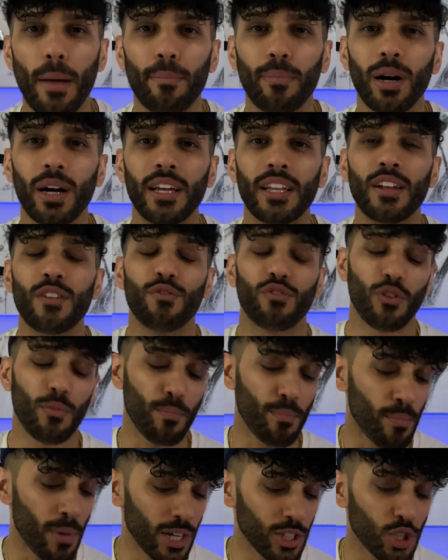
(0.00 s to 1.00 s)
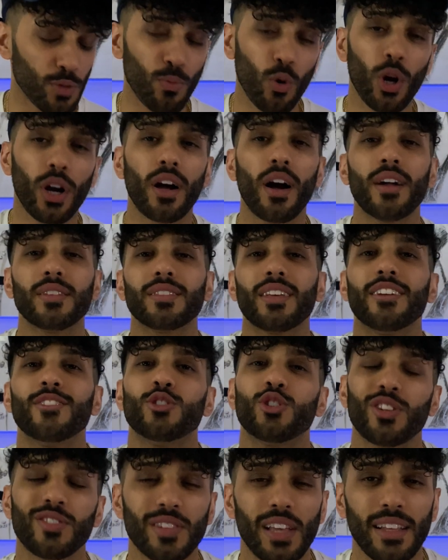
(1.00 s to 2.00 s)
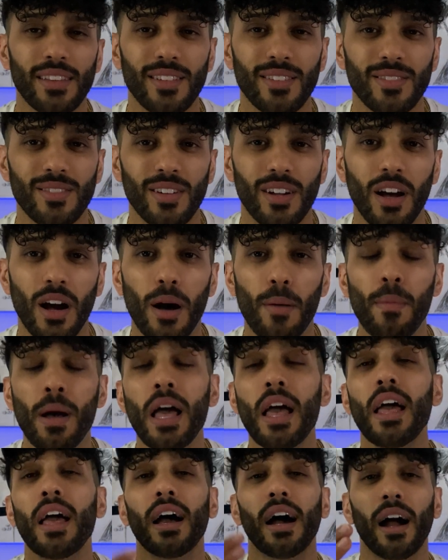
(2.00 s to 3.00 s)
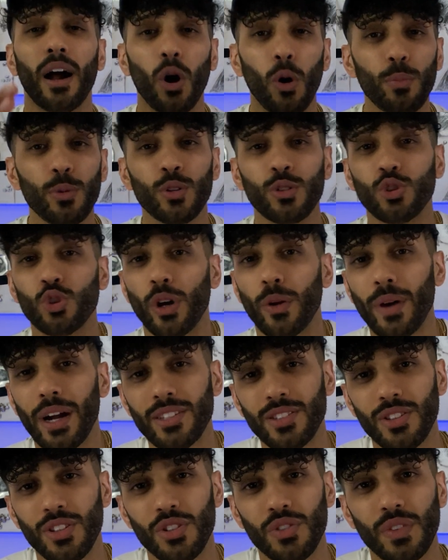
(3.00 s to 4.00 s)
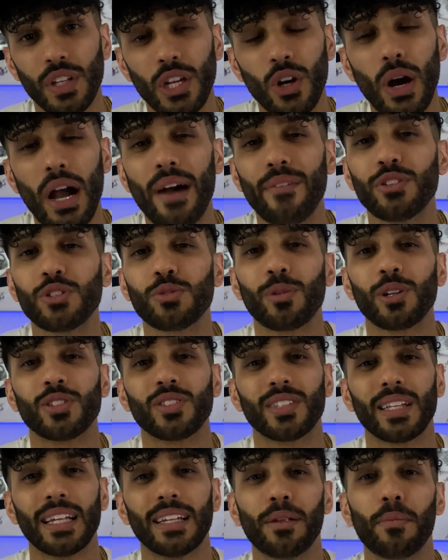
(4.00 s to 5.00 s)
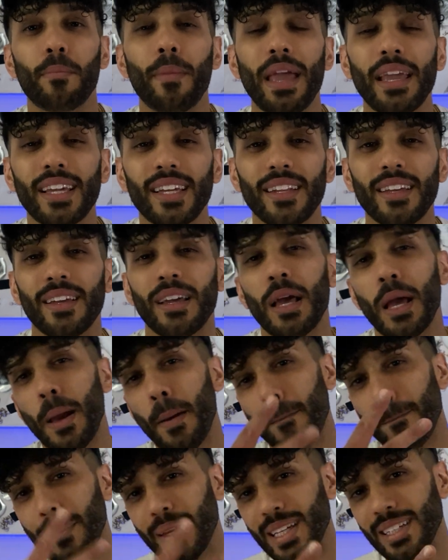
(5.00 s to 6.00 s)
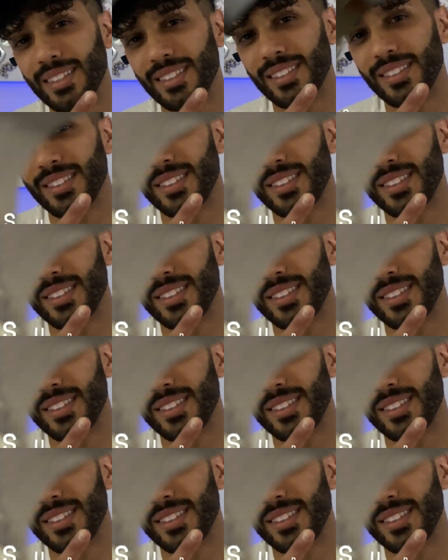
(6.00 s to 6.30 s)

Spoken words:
button for much more content just like this to come. I hope you enjoyed watching this video half as much as I did making it. Peace.